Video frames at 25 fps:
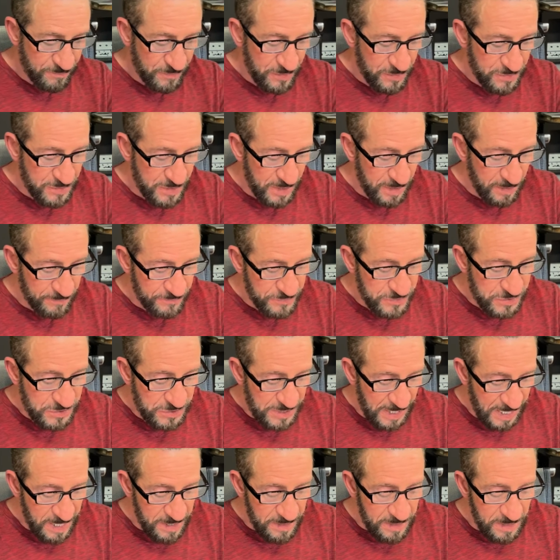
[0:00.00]
this thing of
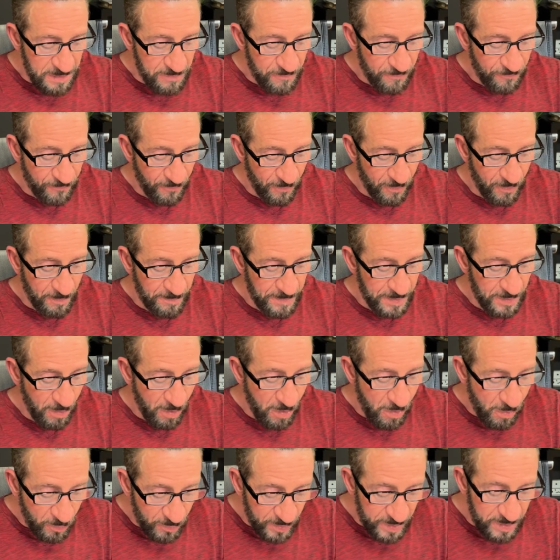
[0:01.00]
standing firm and
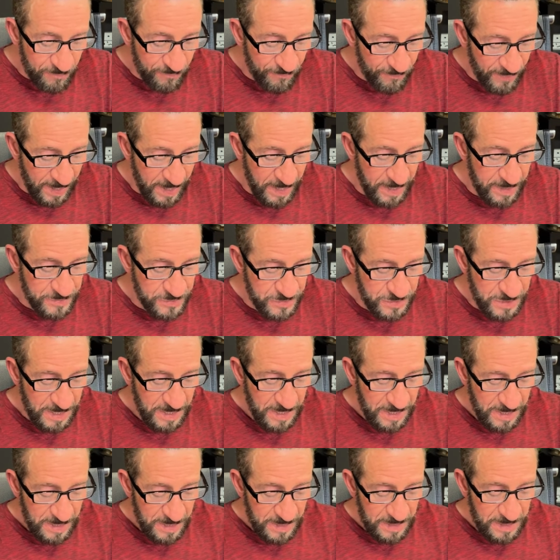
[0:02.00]
holding fast,
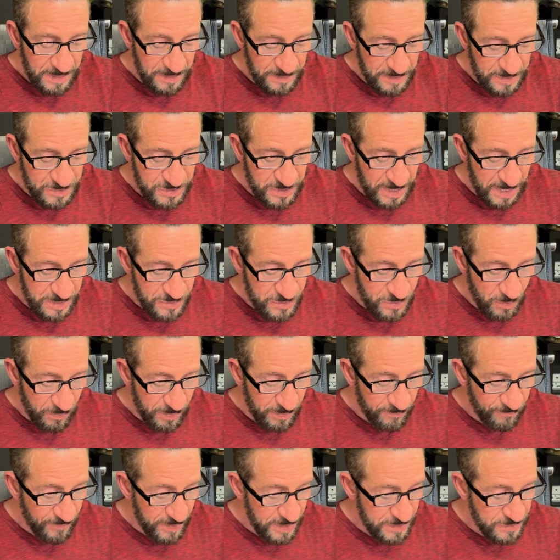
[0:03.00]
in this case,
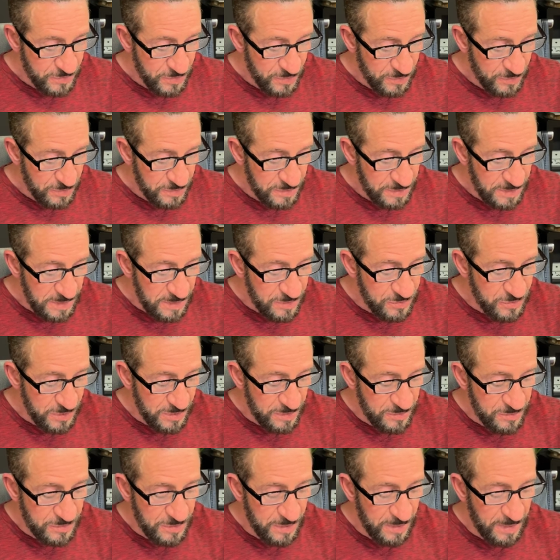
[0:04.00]
holding fast to the
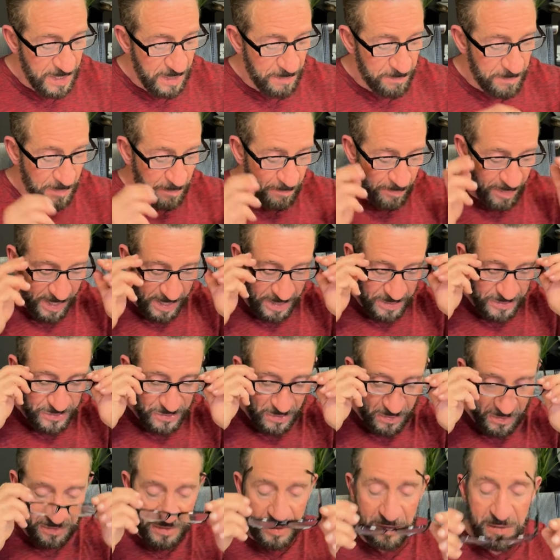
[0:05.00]
teachings that had been passed
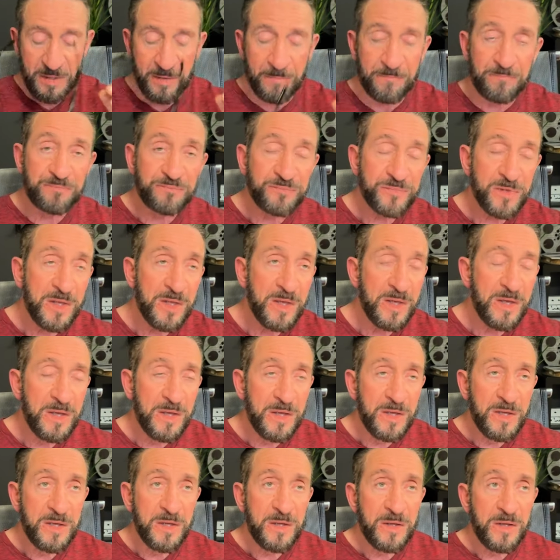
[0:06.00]
on to them.
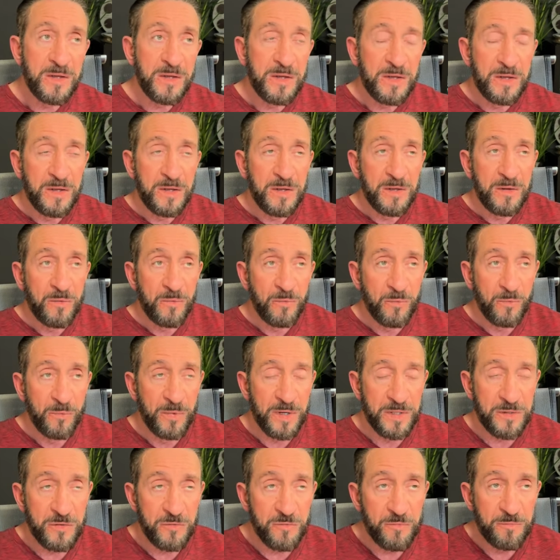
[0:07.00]

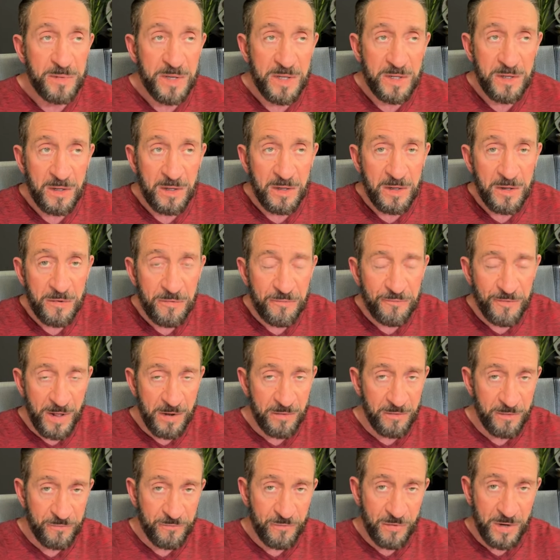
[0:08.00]
When you've been a
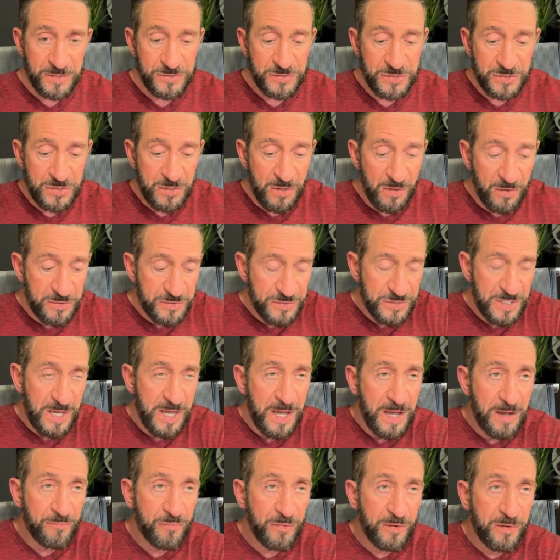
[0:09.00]
follower of Christ as long as I
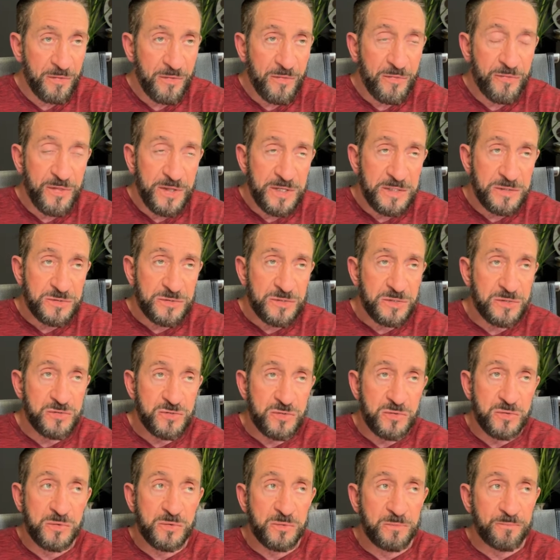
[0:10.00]
have, one of the things that
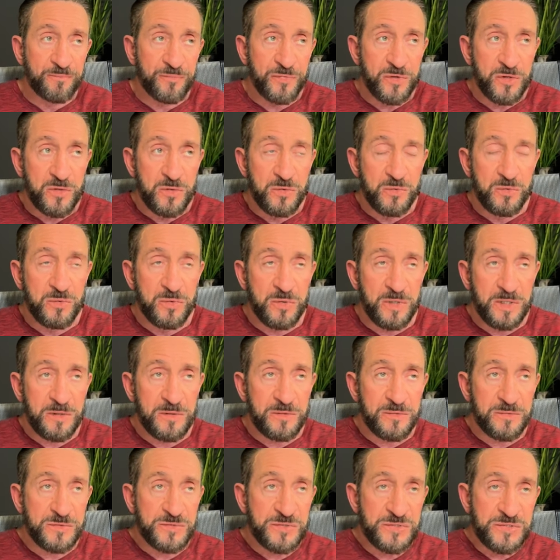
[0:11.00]
you you
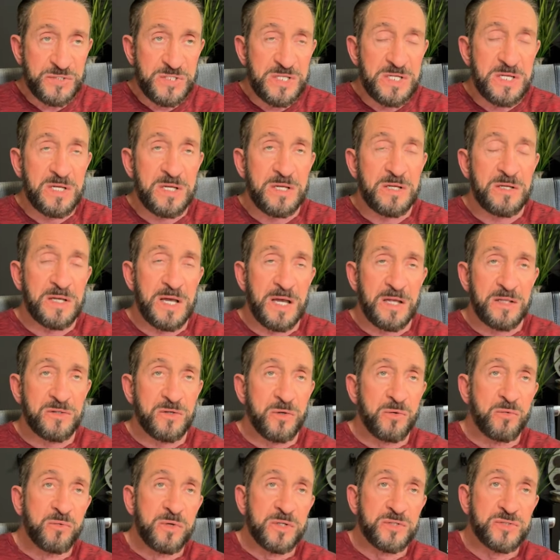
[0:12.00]
see and
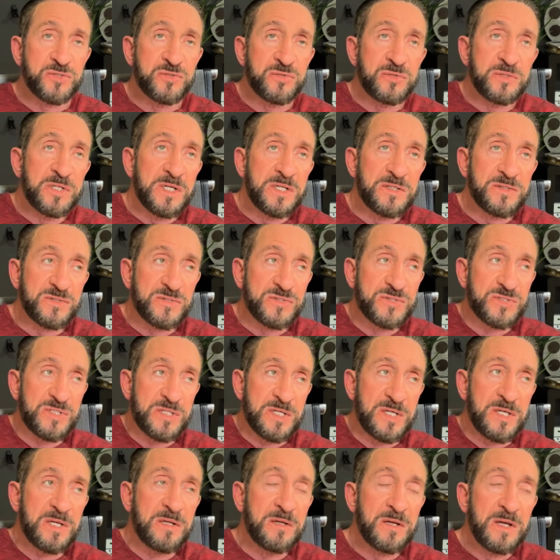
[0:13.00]
you wish you didn't
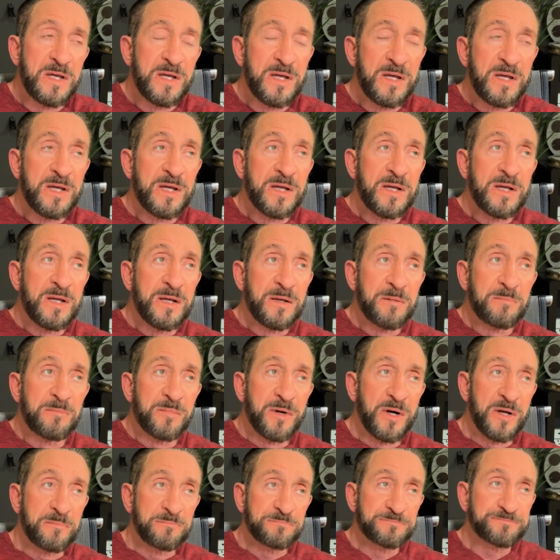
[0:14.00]
see,
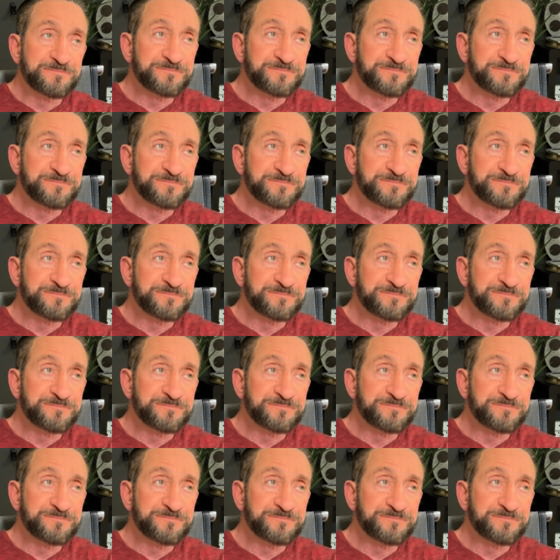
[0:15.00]
but